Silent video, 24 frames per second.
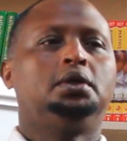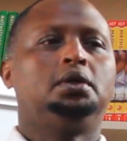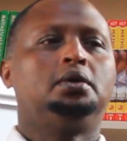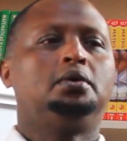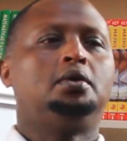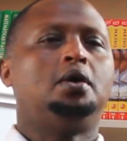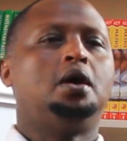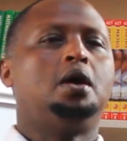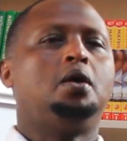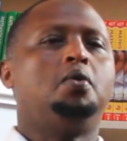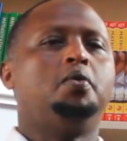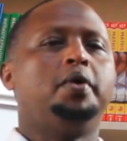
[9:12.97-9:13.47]

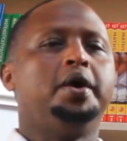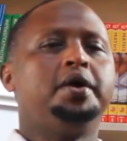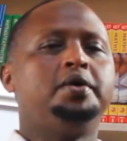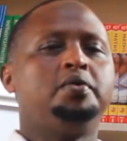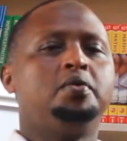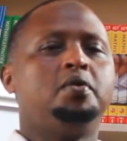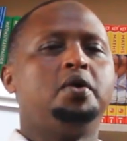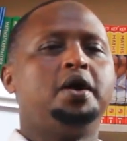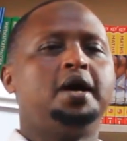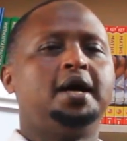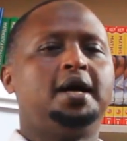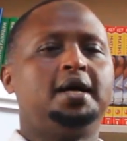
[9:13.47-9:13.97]
when we
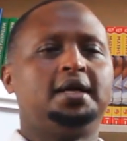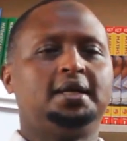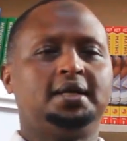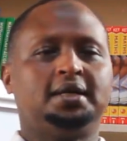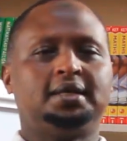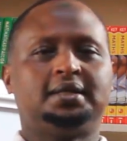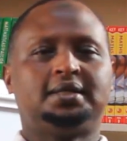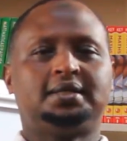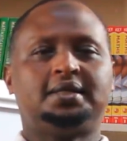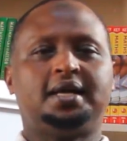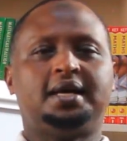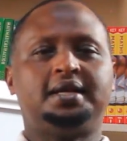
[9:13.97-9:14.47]

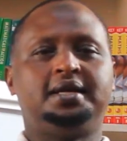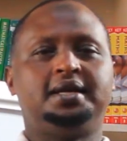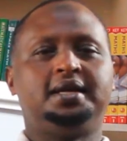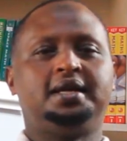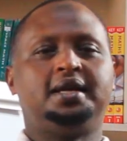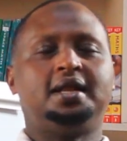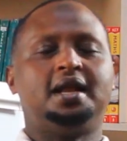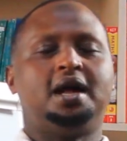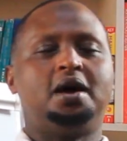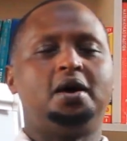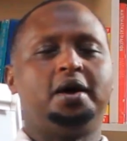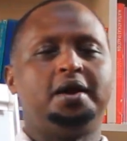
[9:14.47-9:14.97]
were studying
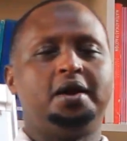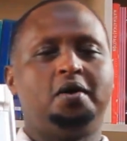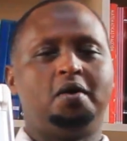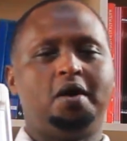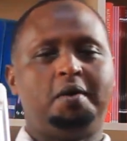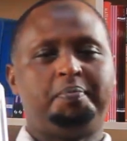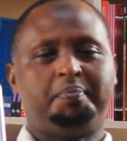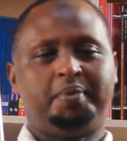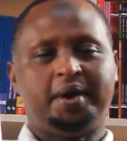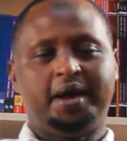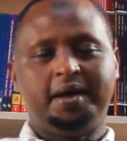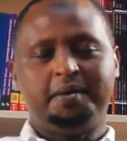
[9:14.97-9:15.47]
in
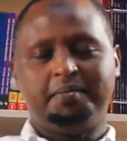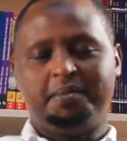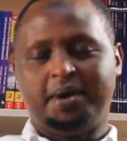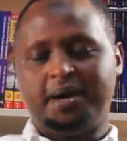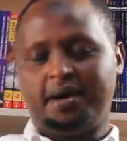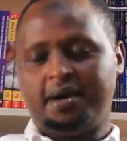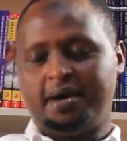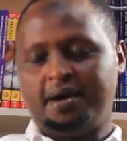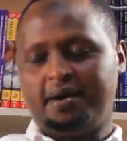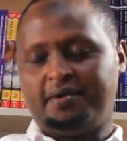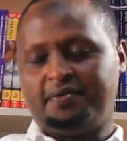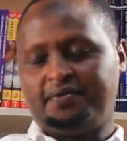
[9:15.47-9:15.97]
our
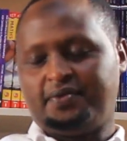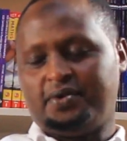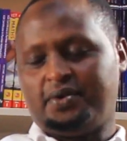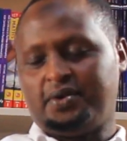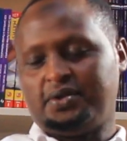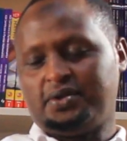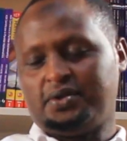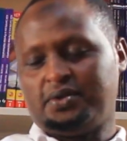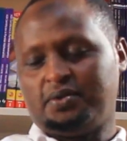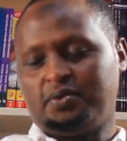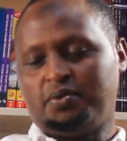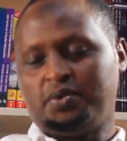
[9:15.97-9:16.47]
primary
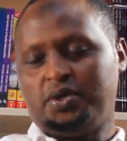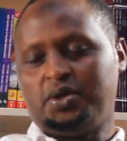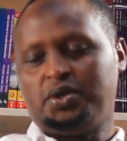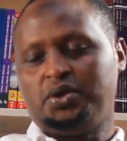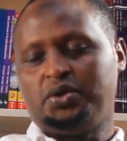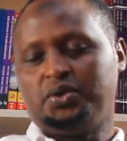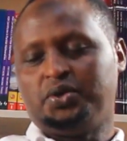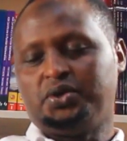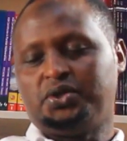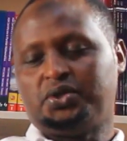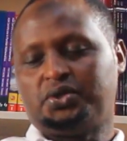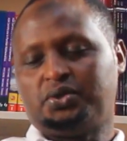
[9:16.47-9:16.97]
levels, we
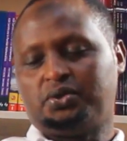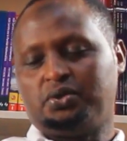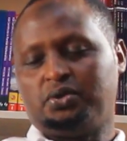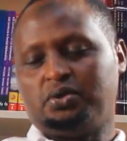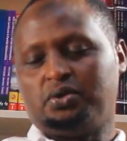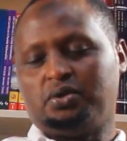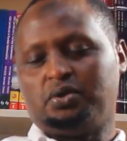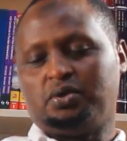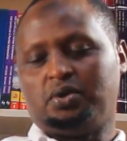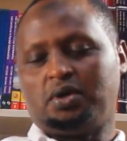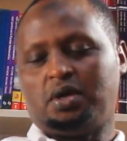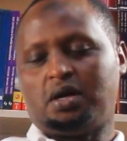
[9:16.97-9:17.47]
used
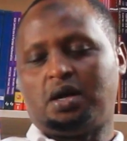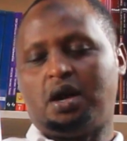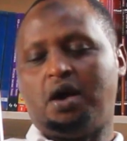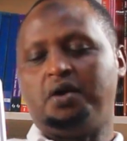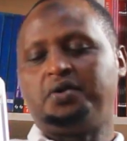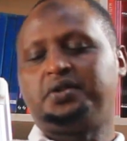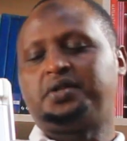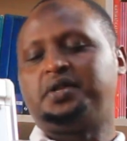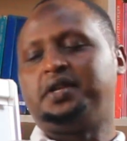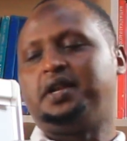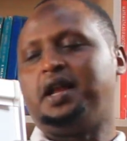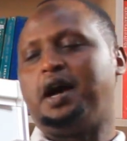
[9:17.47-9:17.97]
to
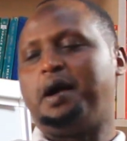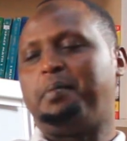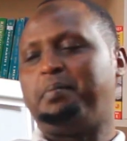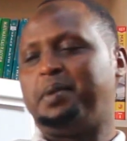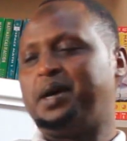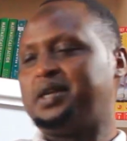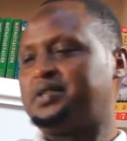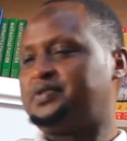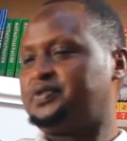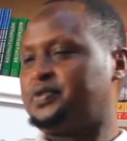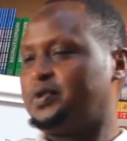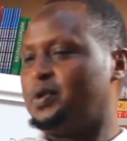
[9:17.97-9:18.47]
count
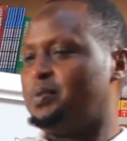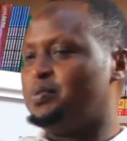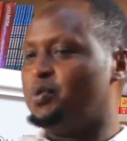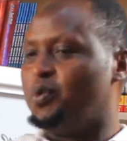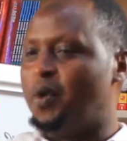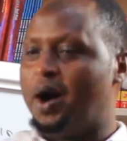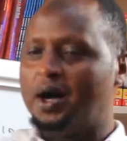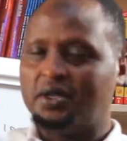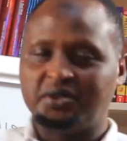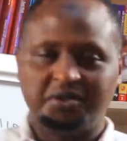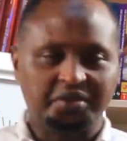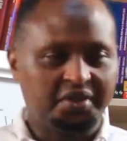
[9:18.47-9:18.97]
numbers from
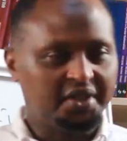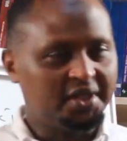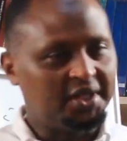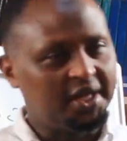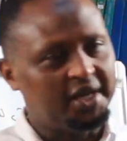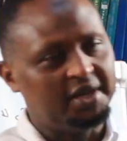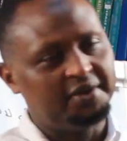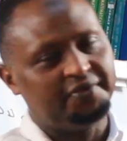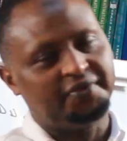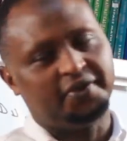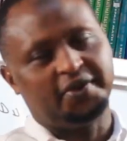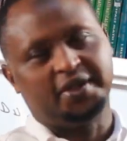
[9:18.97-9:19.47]
1 to
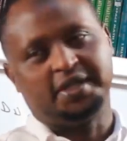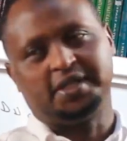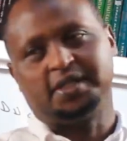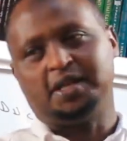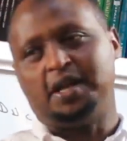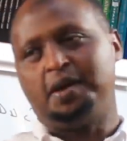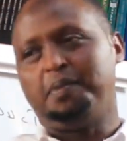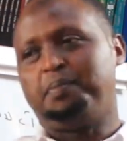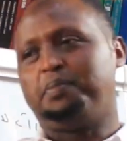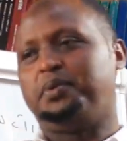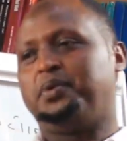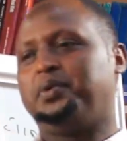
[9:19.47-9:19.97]
10, for
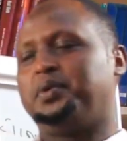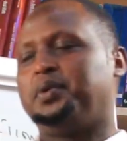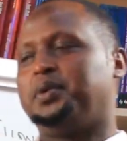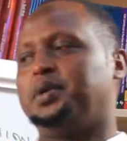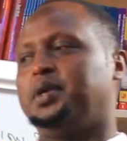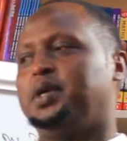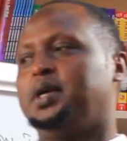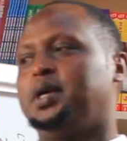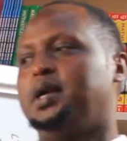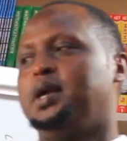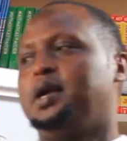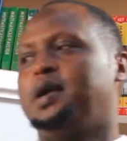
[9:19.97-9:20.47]
example.
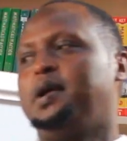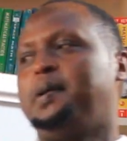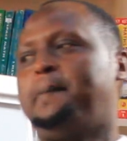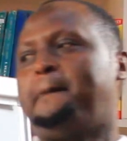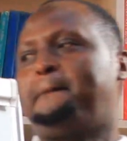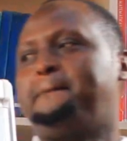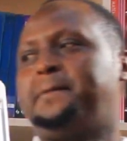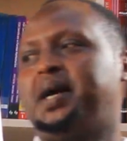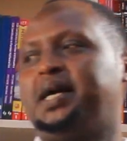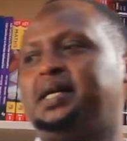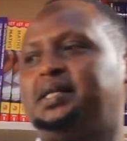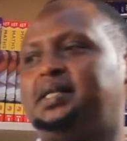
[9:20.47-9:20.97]

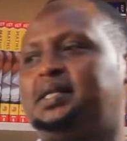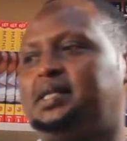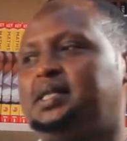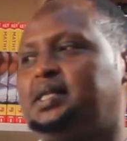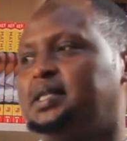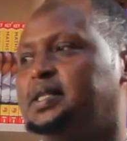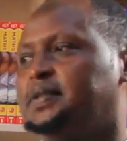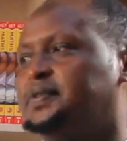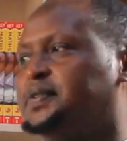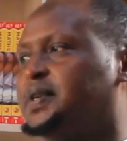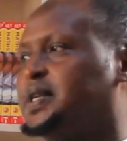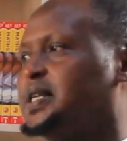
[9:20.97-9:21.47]
But
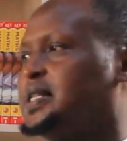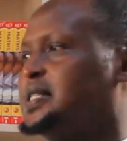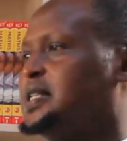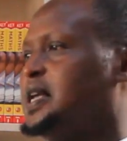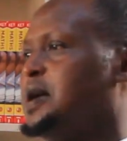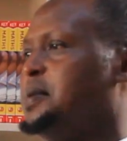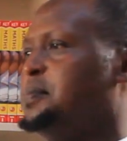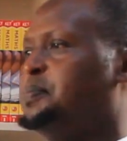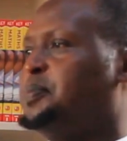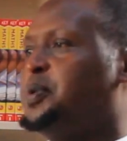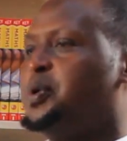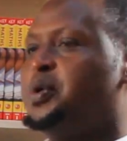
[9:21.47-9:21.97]
for
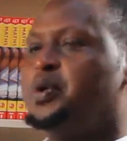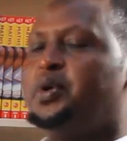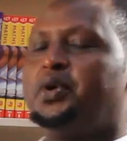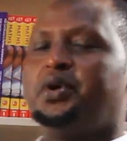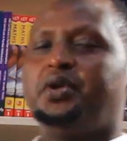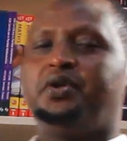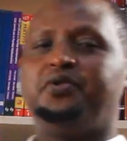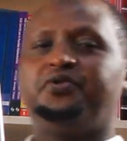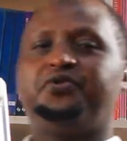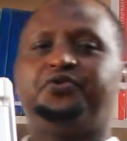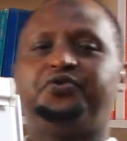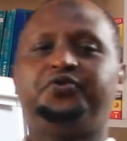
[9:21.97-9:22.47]
example,
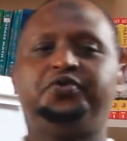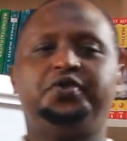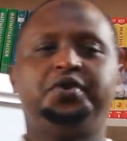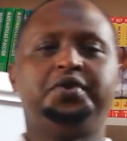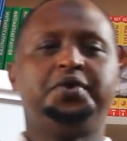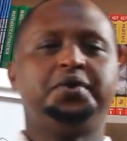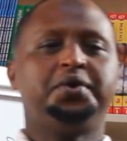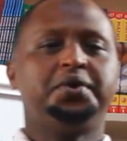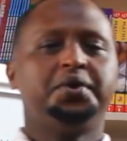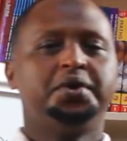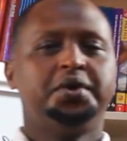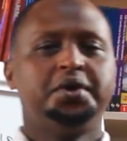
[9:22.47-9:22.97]
if
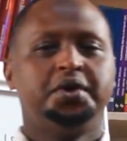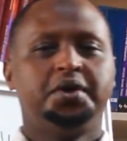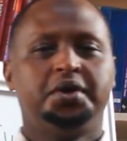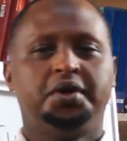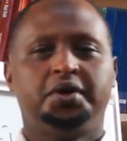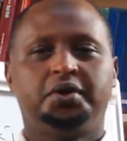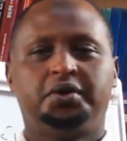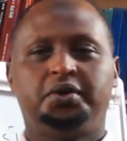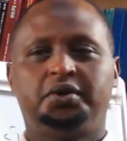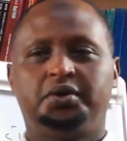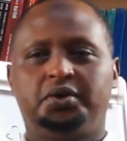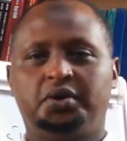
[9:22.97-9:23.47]

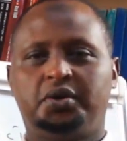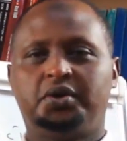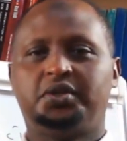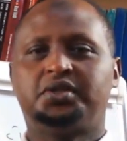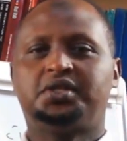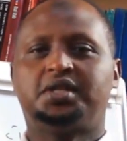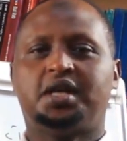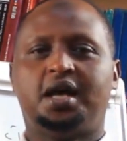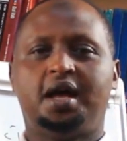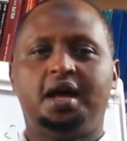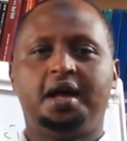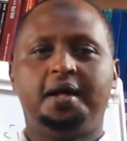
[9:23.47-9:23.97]

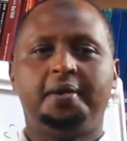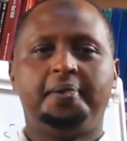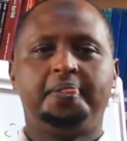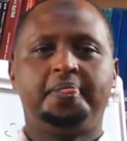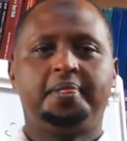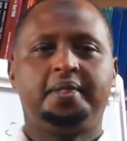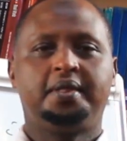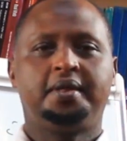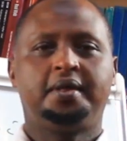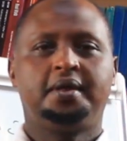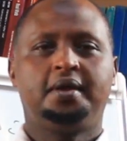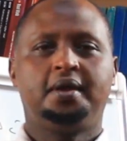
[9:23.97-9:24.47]
those are
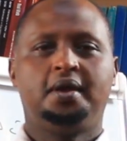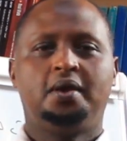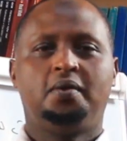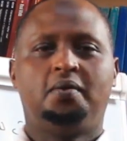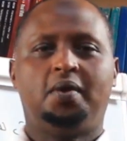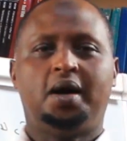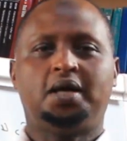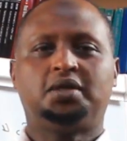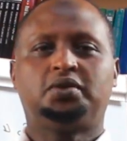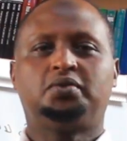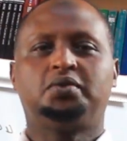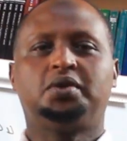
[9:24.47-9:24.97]

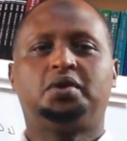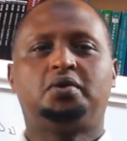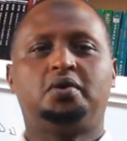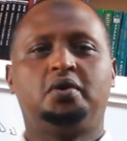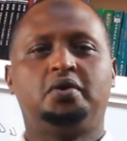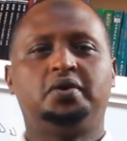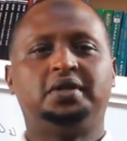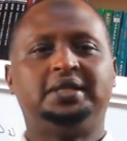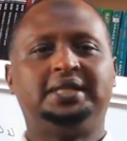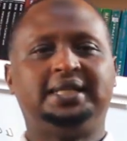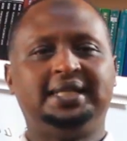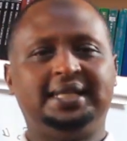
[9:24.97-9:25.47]
what we
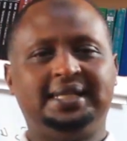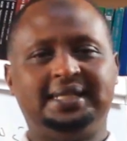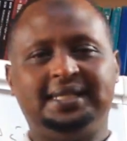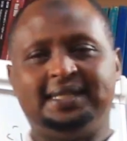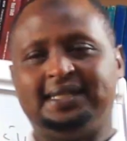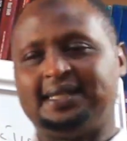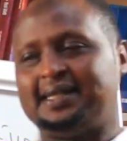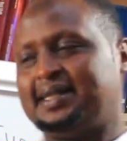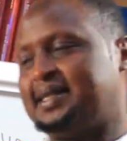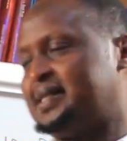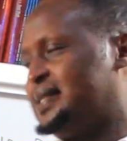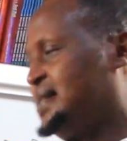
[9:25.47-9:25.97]
call
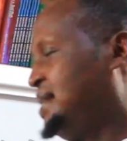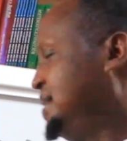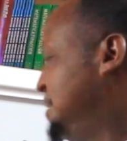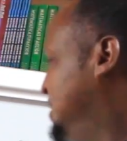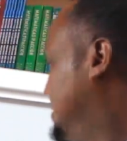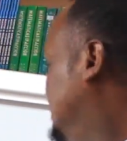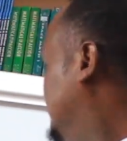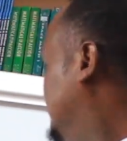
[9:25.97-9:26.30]
digits,